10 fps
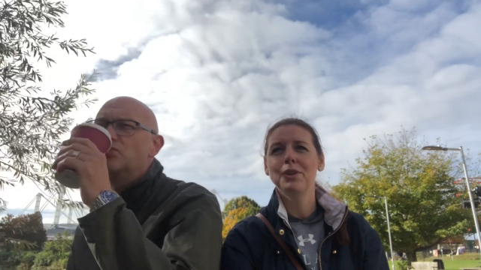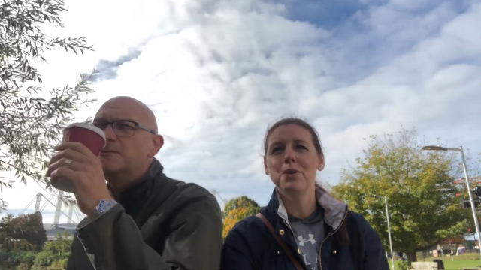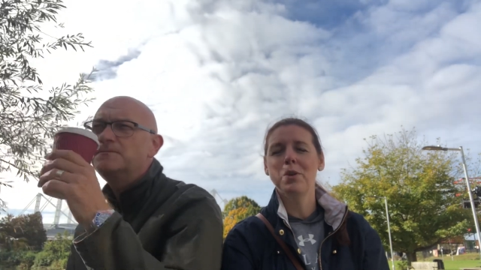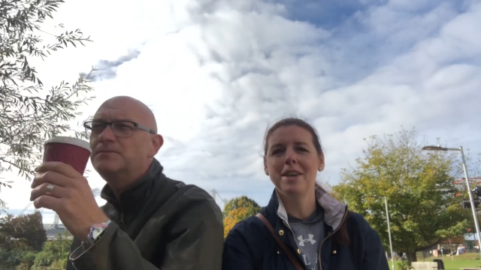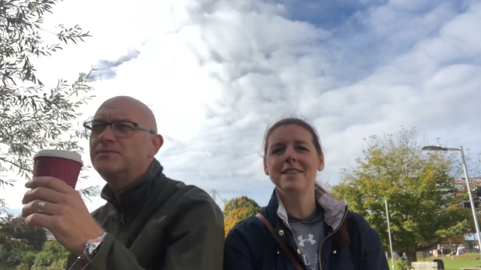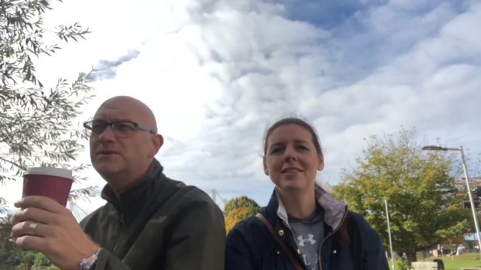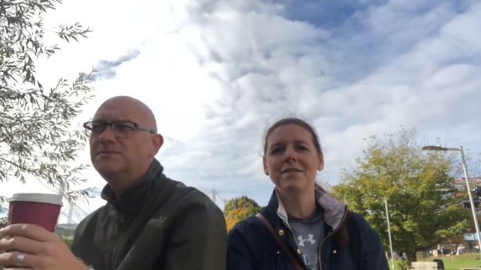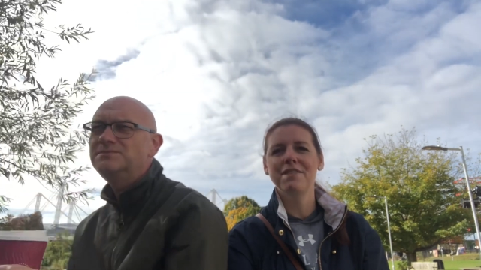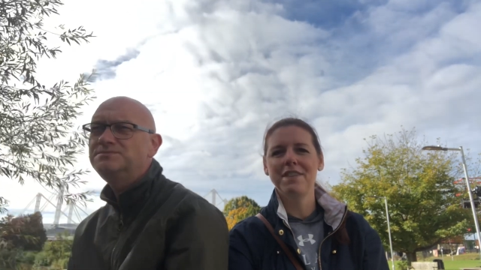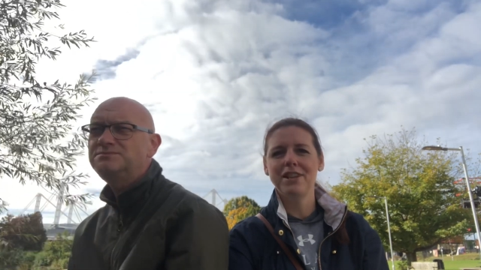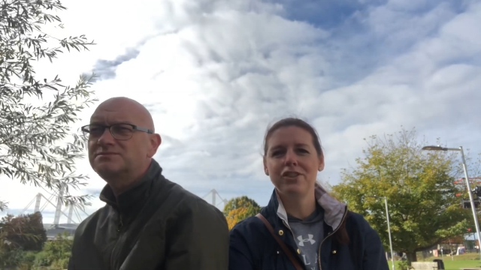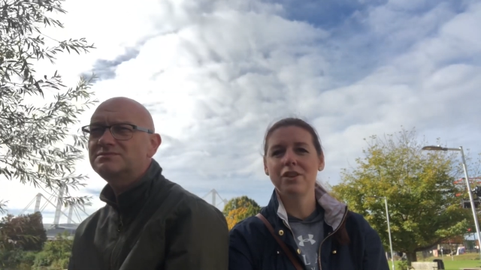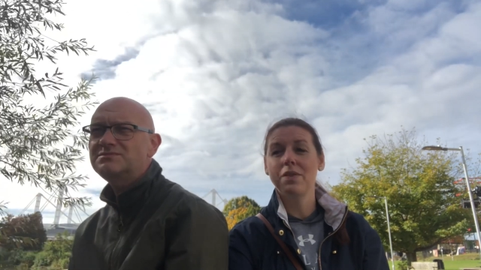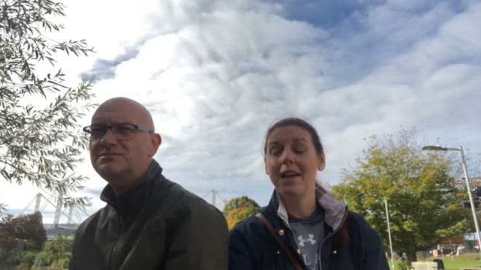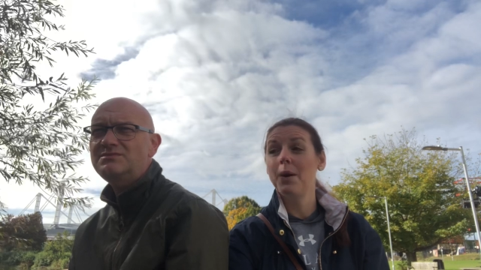Speaker 1: quite decent features
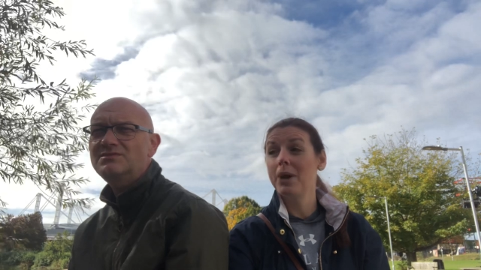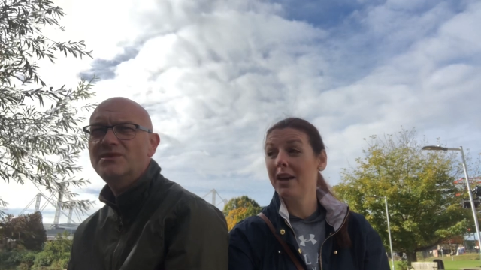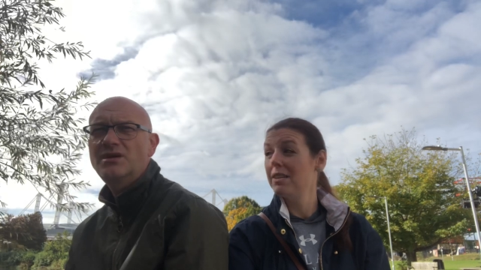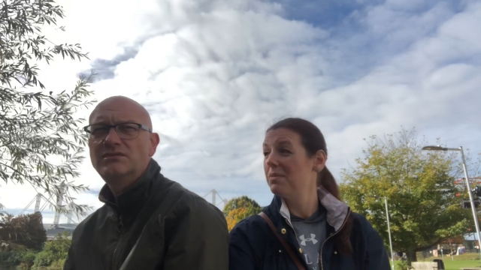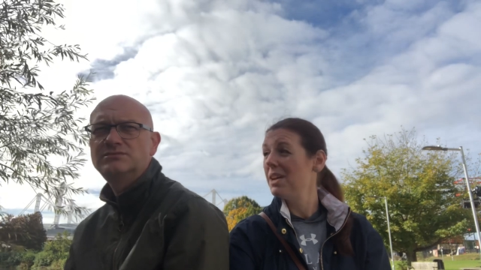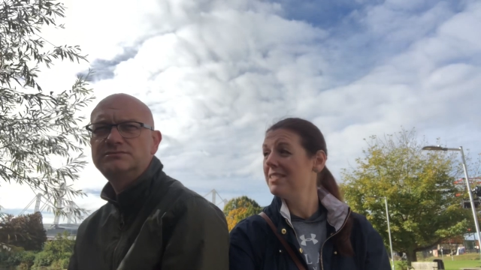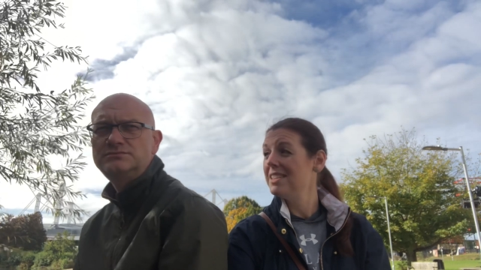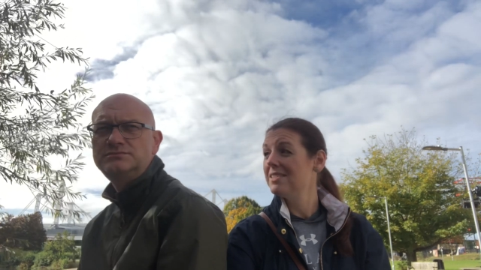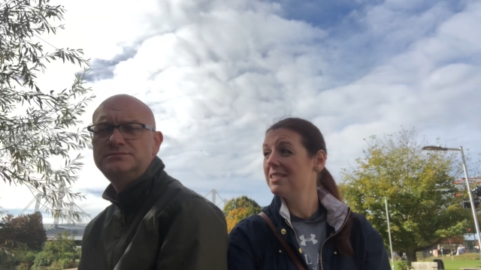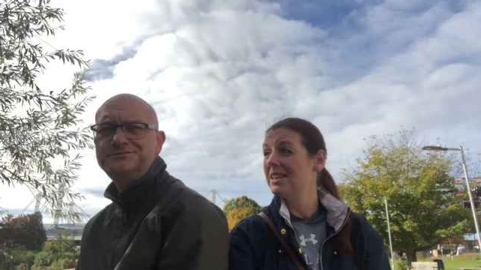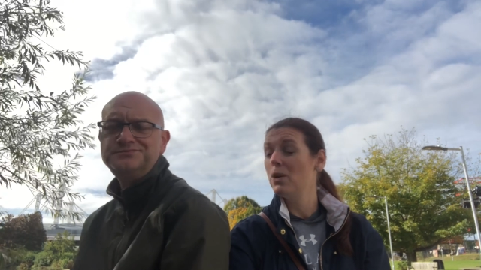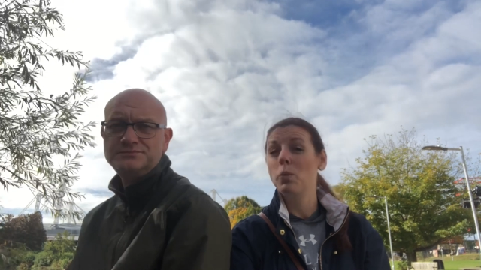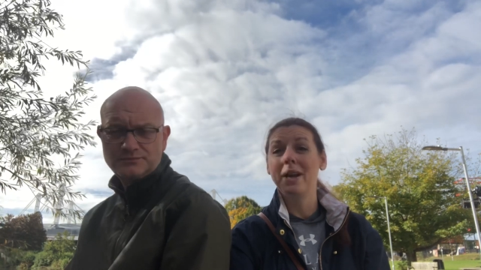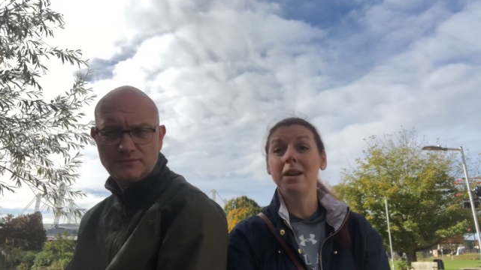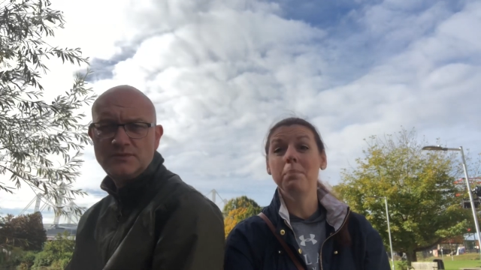on there. We had a, a decent little
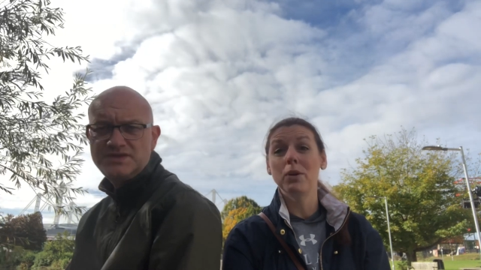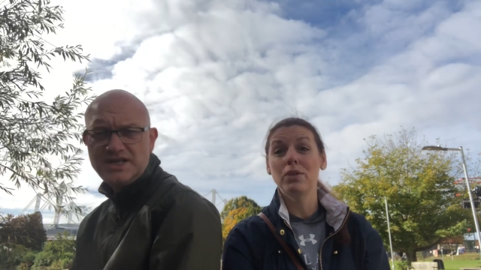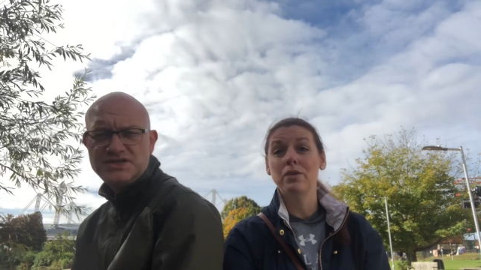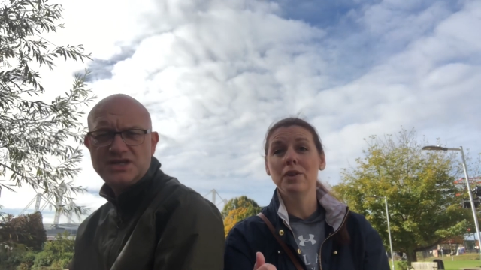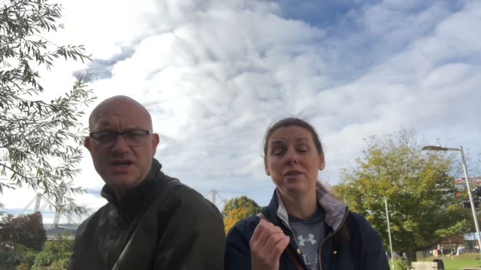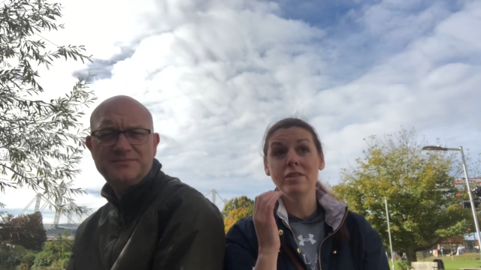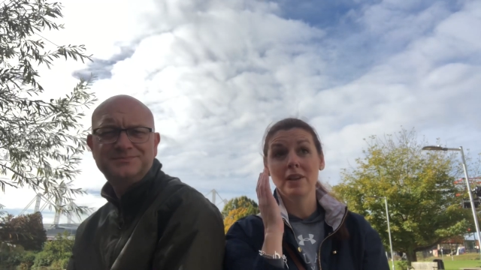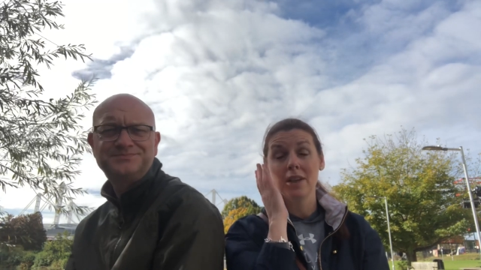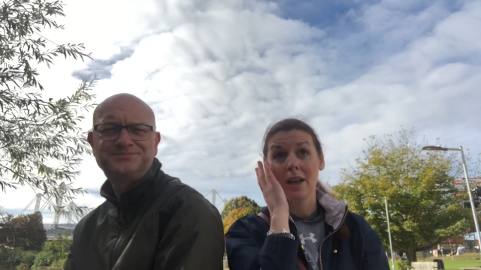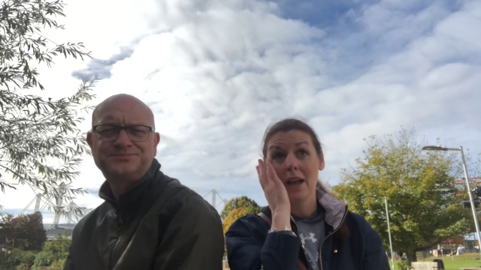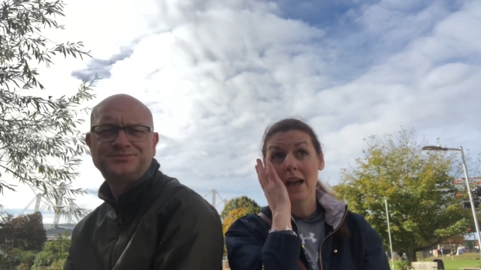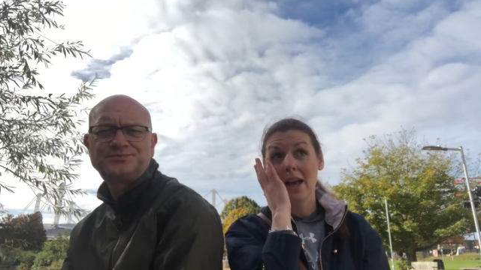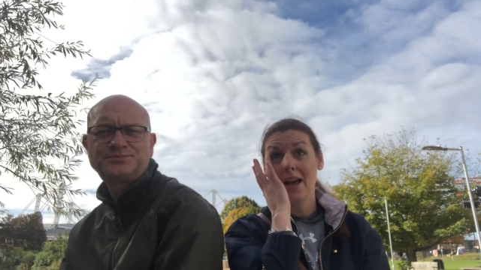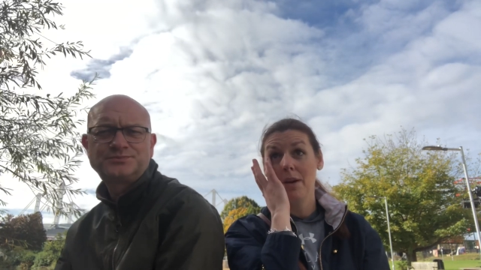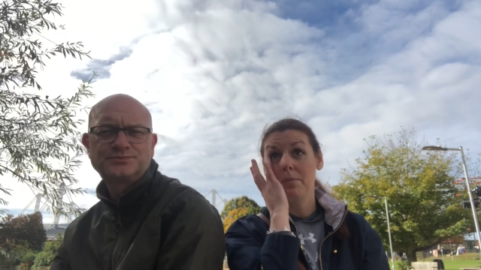win, both did, of yeah. us.
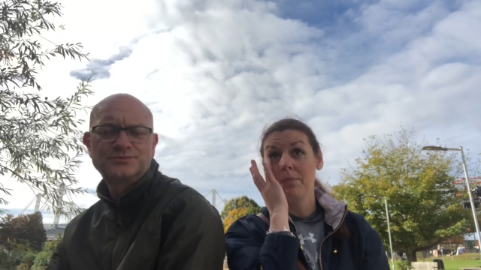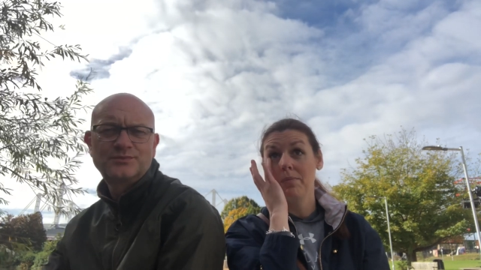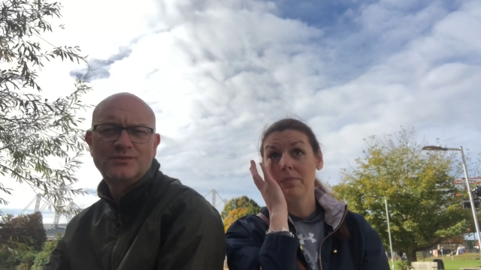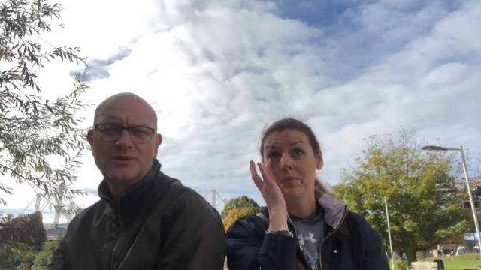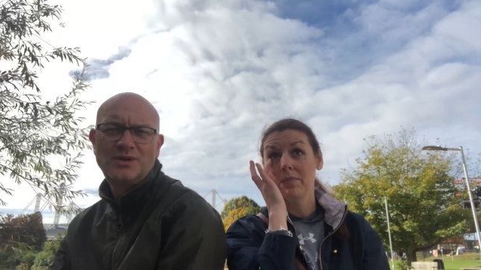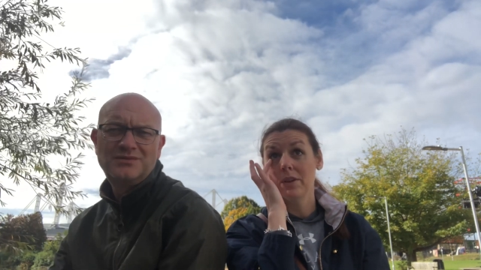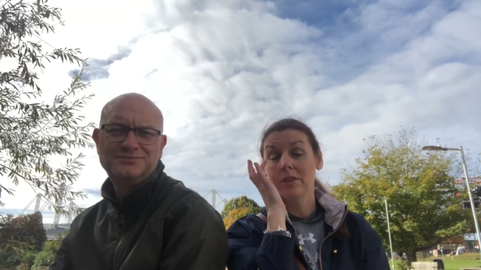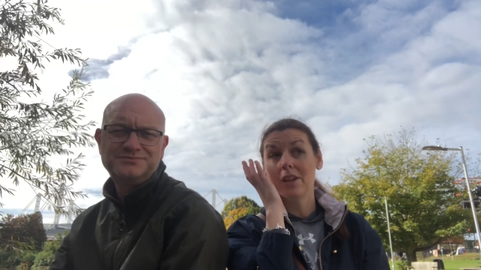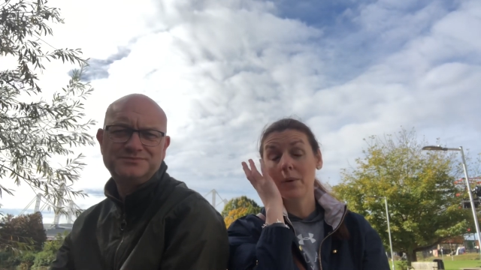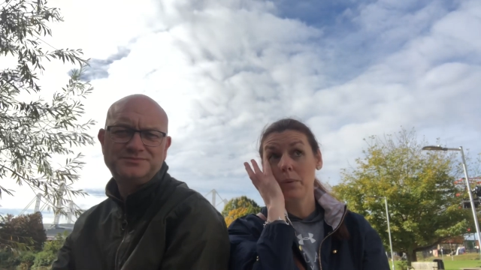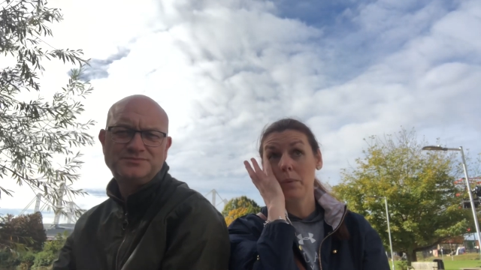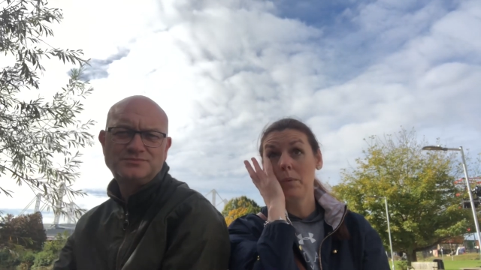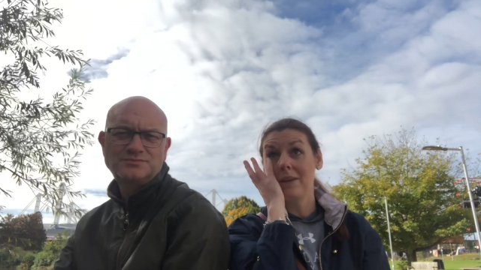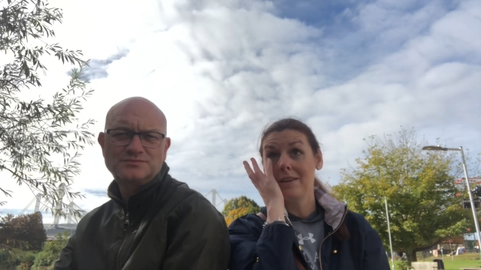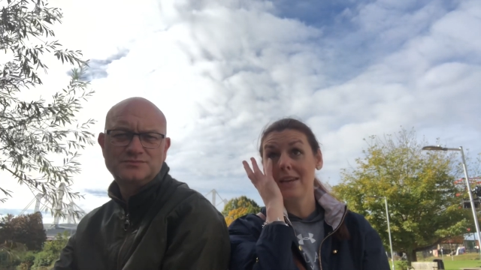Um, so
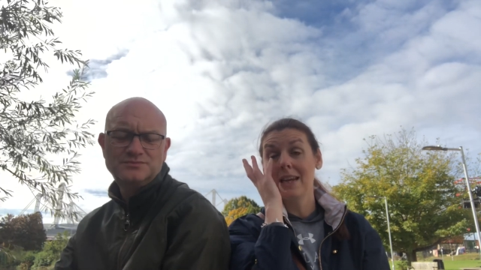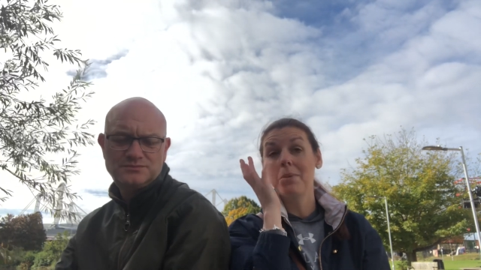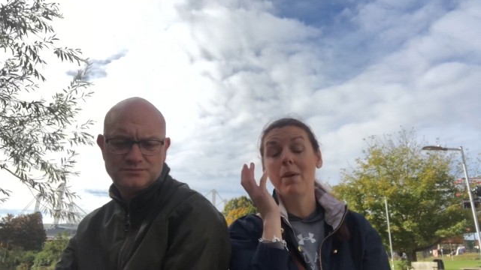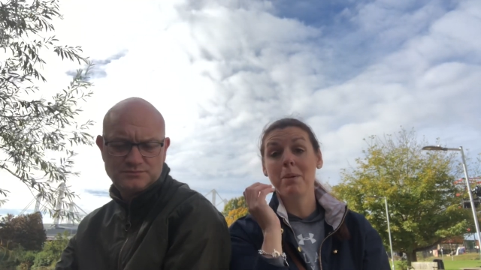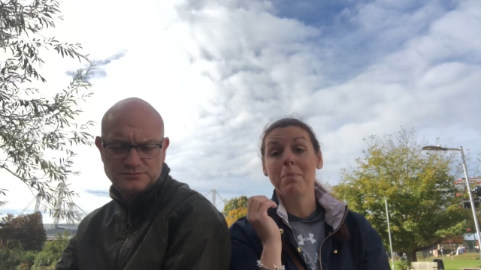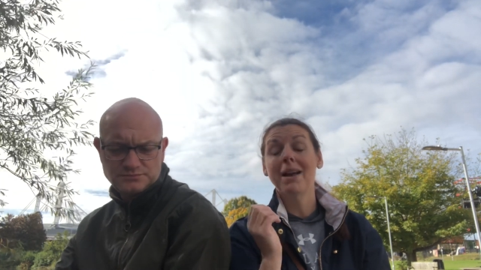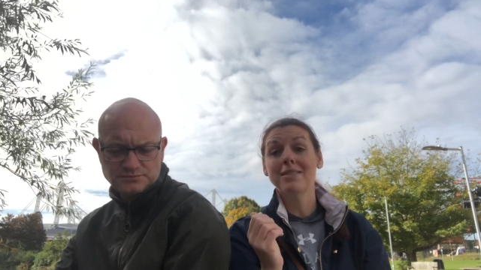we did keep going back